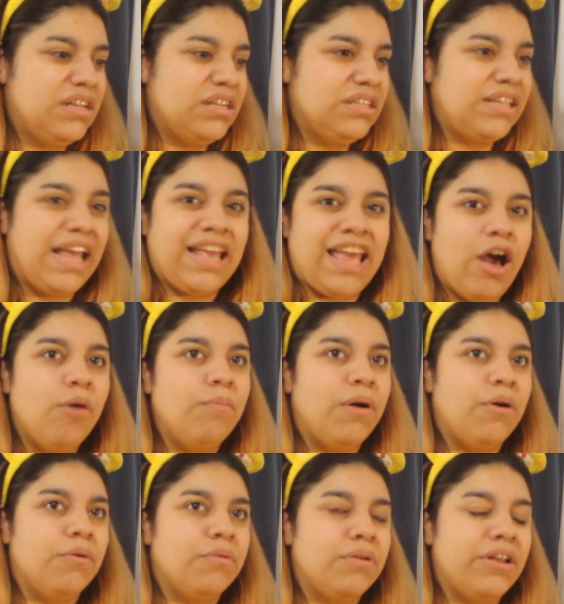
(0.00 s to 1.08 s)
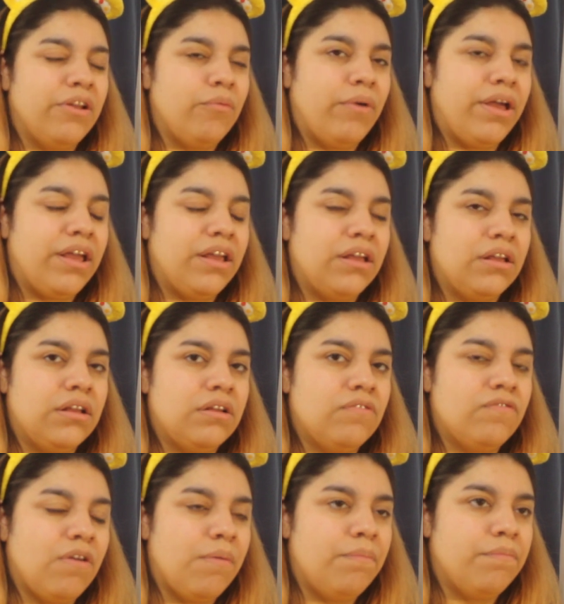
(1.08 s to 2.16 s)
It's like Elmo in a way
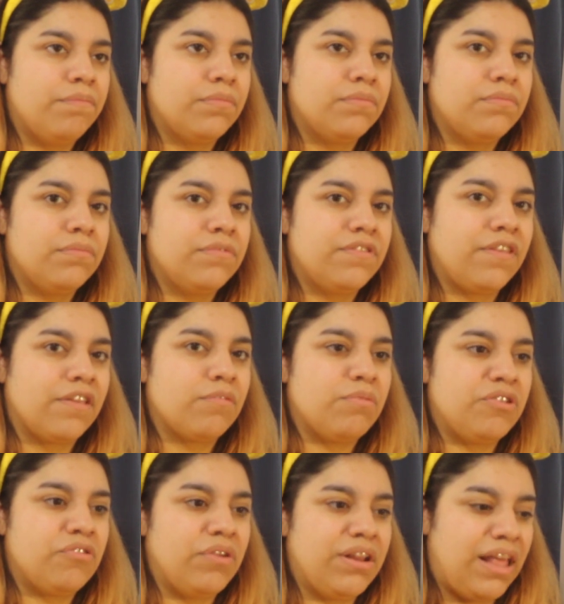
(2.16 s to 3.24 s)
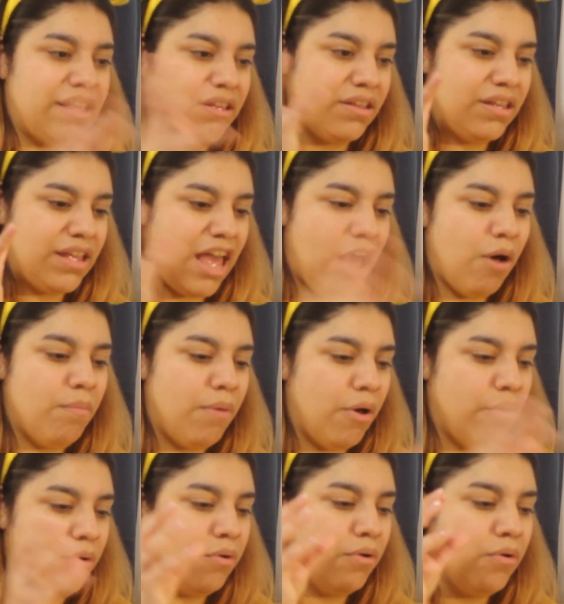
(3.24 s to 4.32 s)
from Sesame Street, like
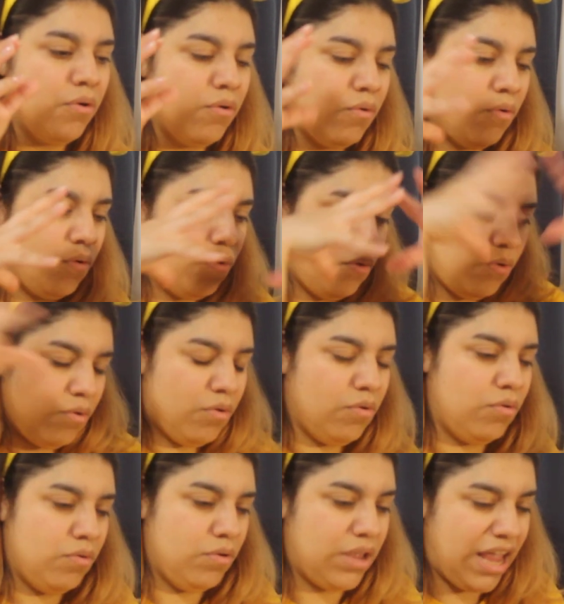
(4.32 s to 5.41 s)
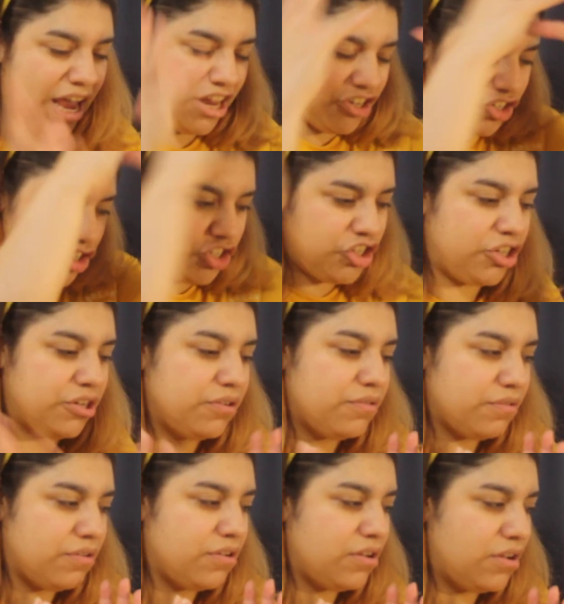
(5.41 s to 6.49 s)
Elmo-ish.
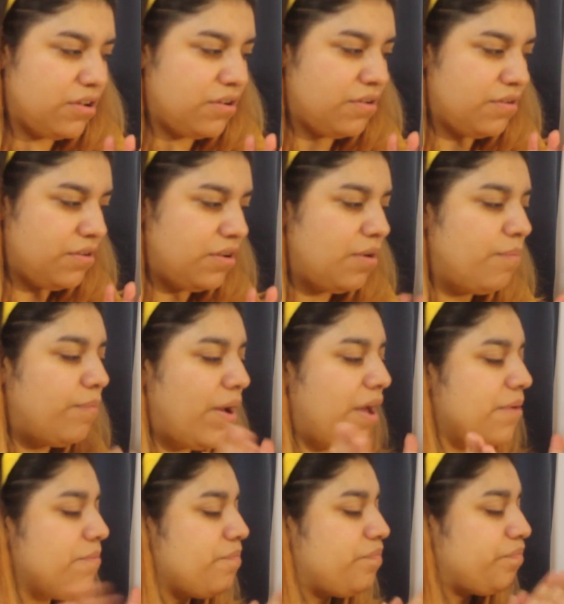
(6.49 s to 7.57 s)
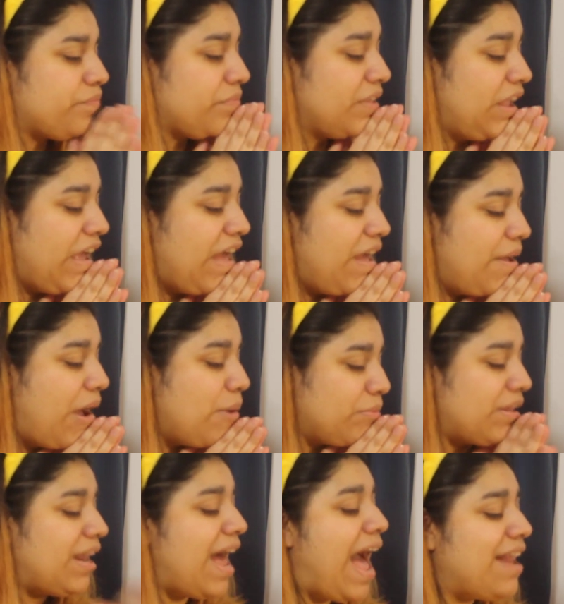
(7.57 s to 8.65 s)
But yeah, I'm
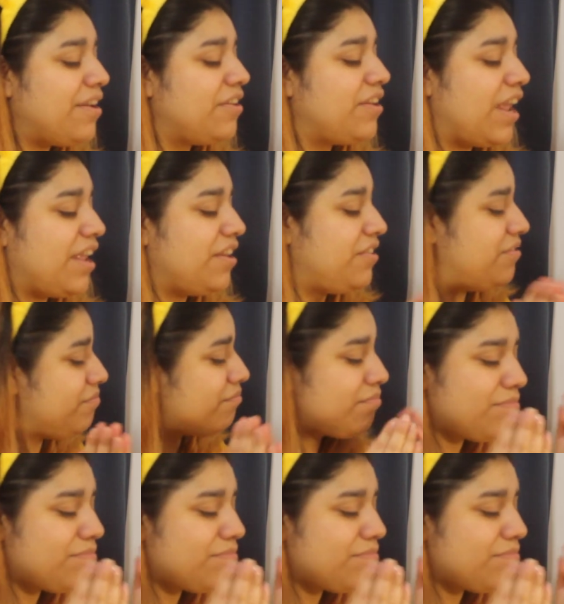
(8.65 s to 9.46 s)
glad they